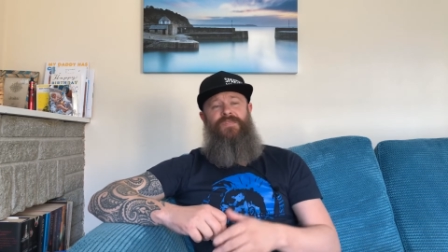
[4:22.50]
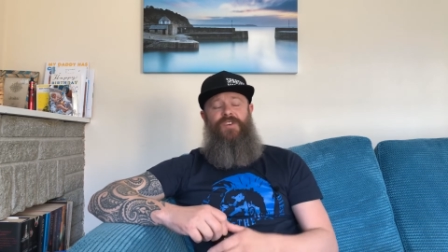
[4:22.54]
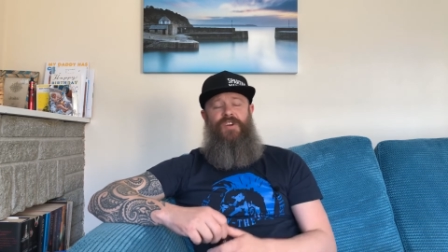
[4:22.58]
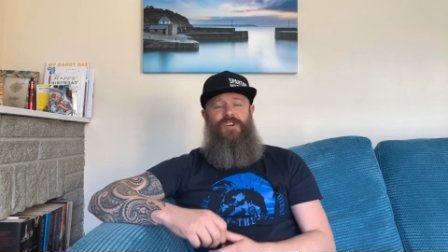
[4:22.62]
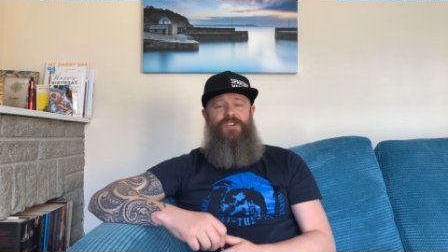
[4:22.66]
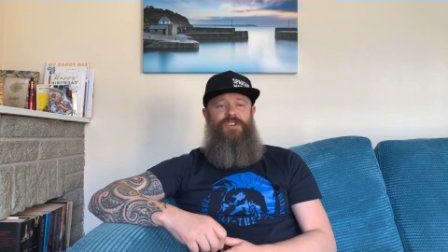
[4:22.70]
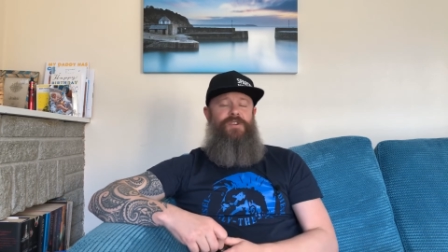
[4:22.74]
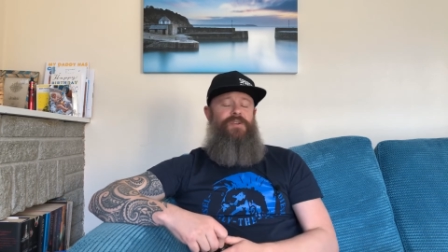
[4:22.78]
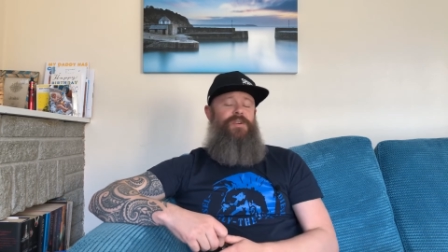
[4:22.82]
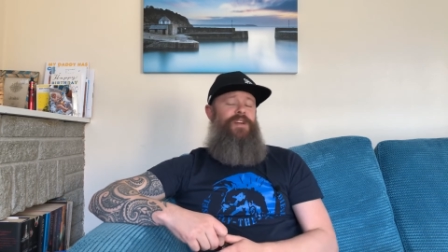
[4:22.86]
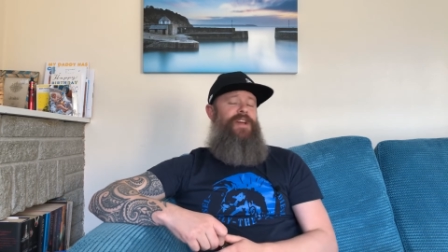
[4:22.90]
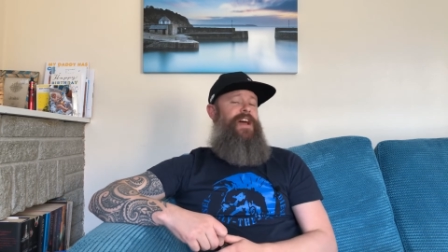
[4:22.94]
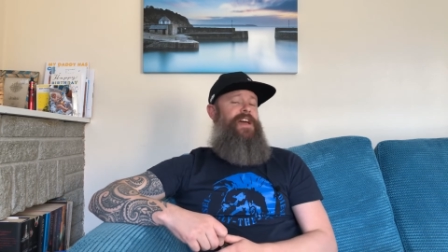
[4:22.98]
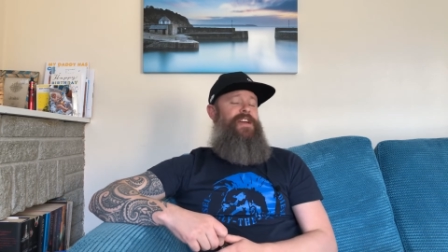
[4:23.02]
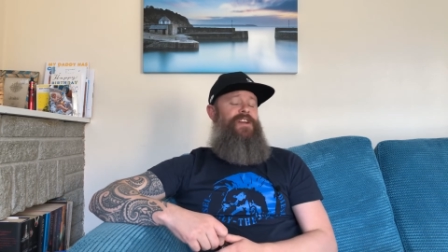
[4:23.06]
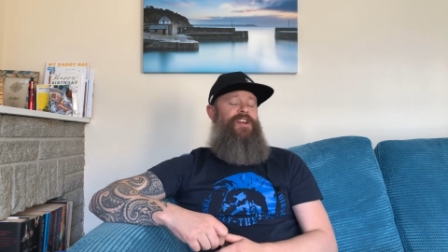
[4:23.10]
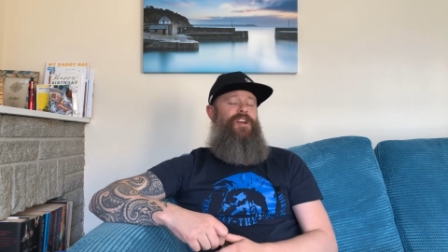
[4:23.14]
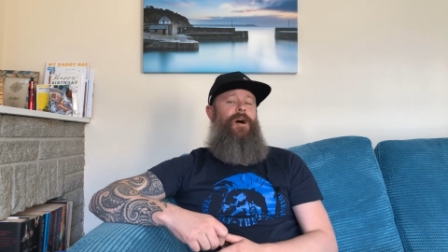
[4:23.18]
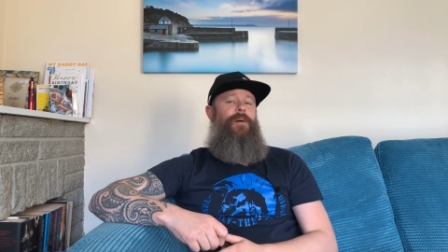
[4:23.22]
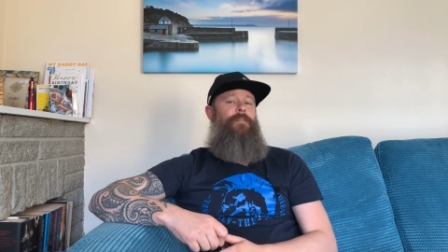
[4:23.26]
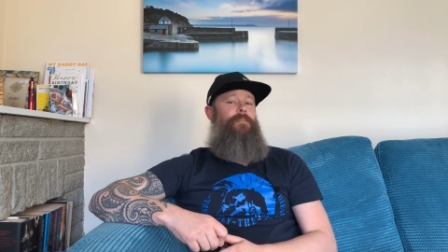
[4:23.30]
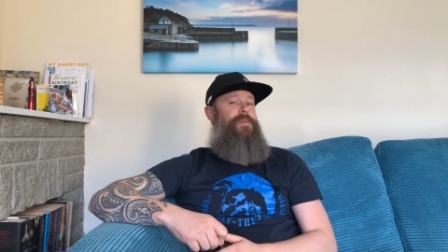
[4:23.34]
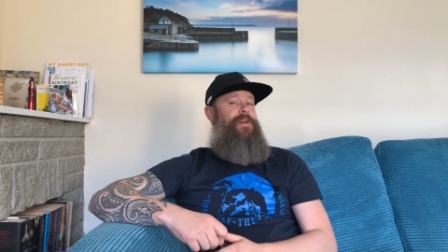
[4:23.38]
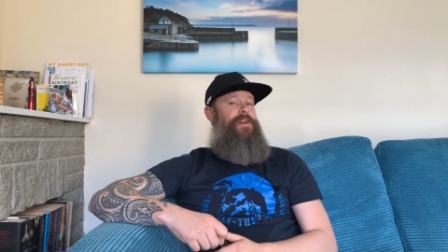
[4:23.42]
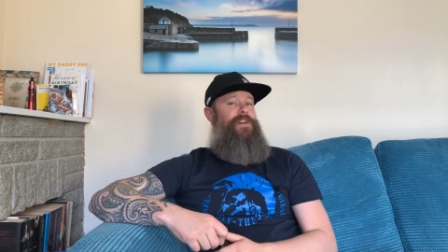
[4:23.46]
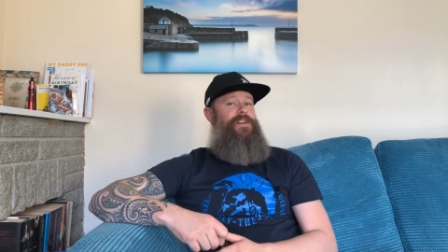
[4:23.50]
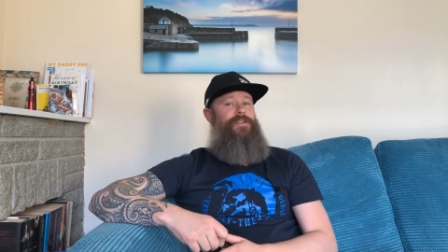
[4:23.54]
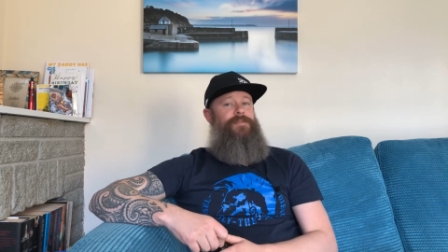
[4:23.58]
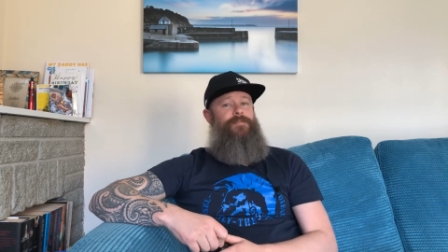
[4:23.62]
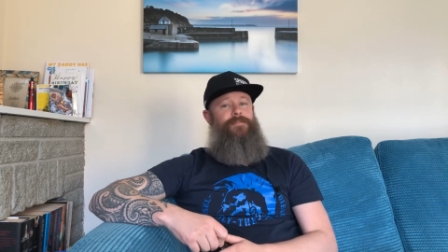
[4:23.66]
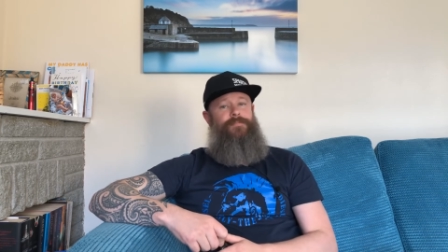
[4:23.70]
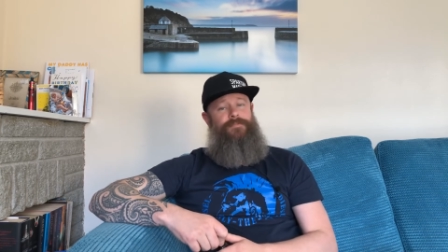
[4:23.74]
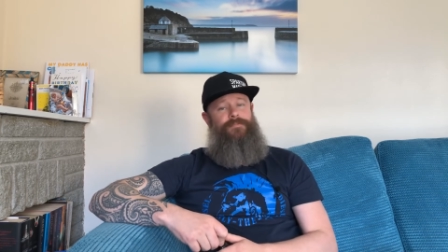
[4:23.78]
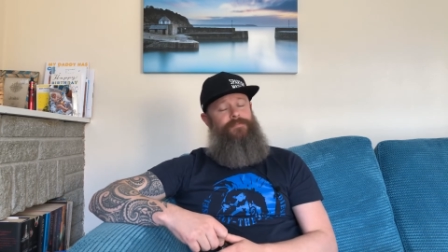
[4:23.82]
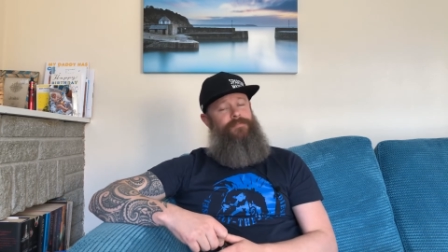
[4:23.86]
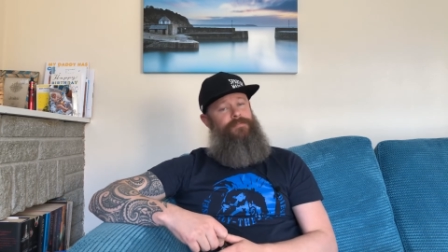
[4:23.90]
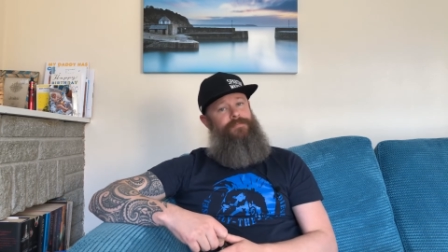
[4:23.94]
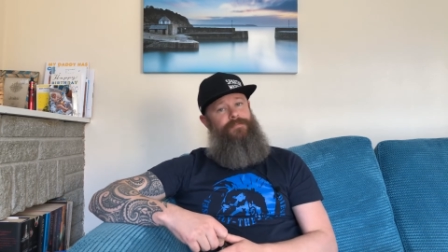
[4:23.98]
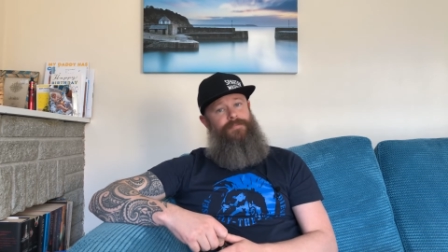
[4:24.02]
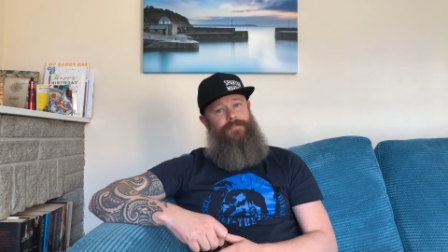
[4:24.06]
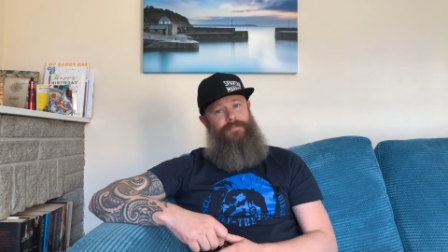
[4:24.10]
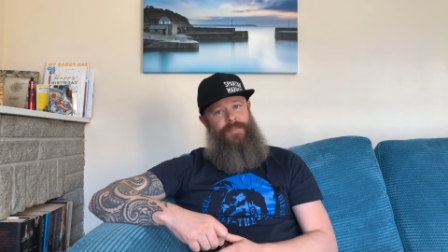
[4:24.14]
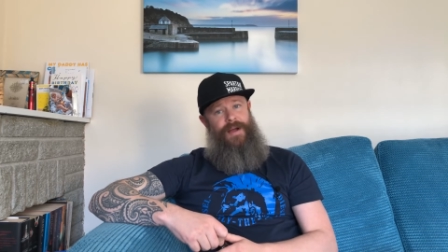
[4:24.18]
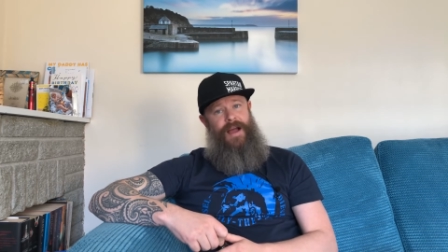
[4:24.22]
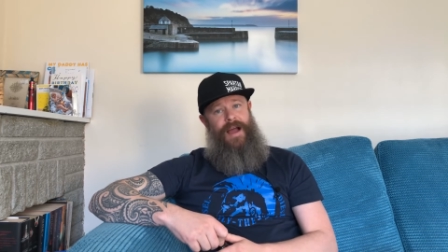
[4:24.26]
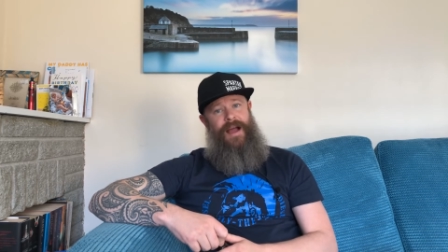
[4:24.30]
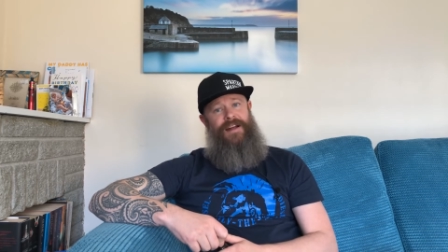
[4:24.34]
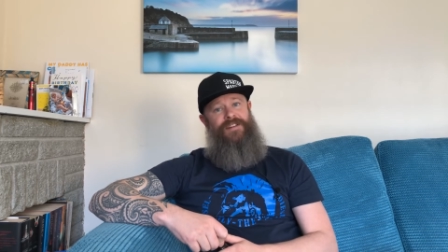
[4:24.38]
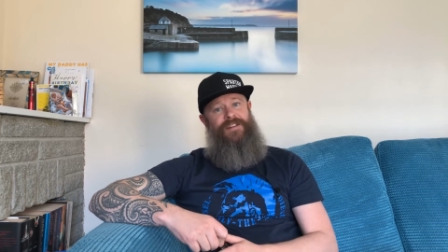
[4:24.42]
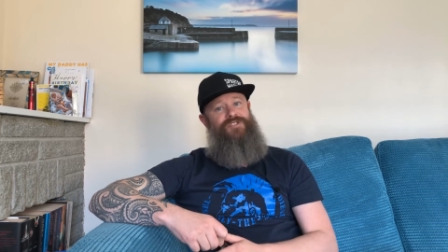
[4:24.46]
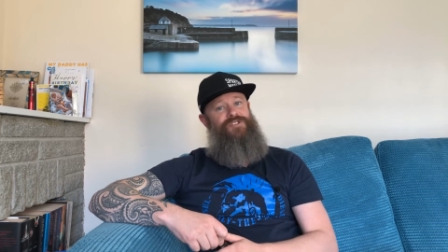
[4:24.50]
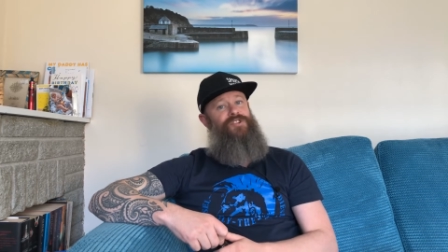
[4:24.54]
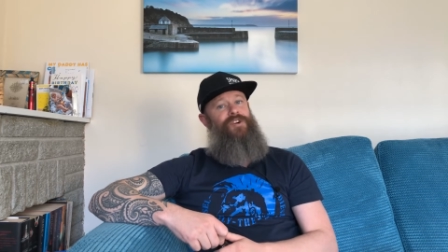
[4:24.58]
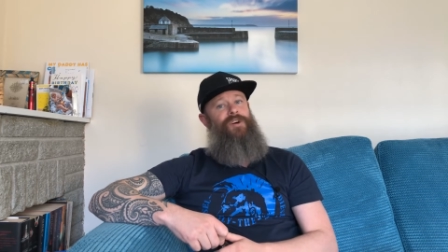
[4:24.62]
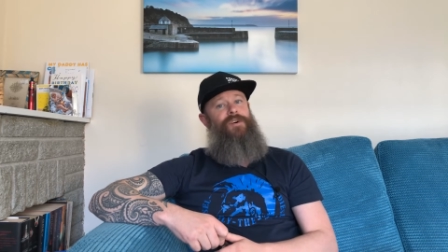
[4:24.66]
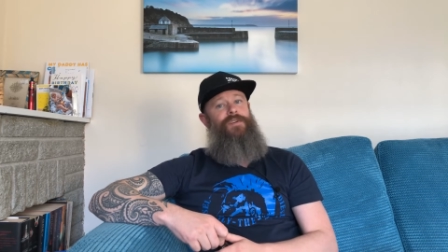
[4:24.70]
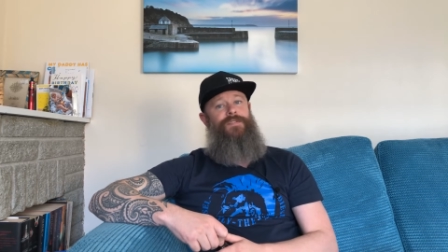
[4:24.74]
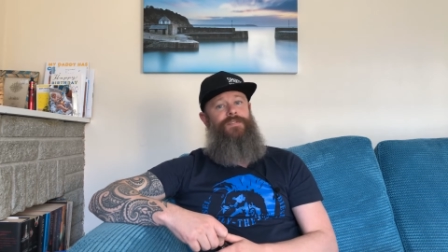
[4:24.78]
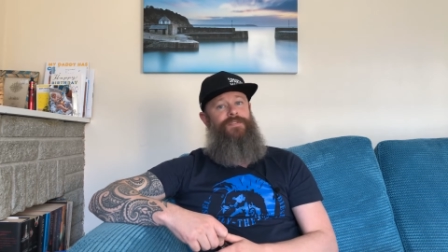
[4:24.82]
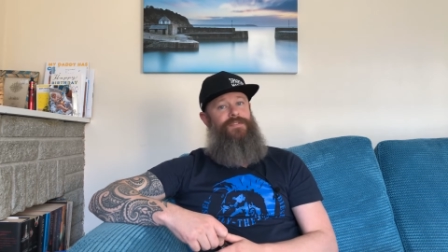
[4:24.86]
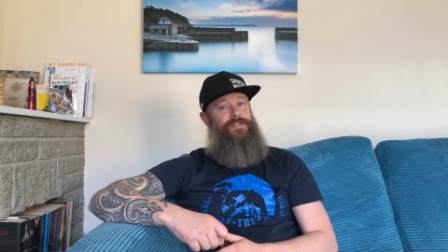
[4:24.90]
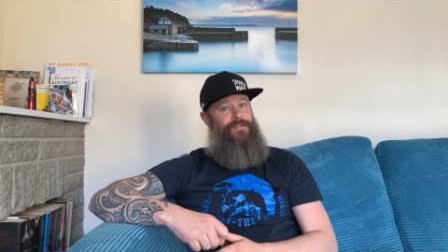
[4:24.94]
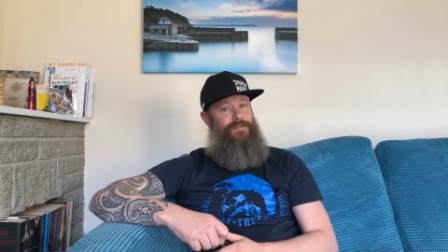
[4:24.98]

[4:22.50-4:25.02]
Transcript: a UK company hats off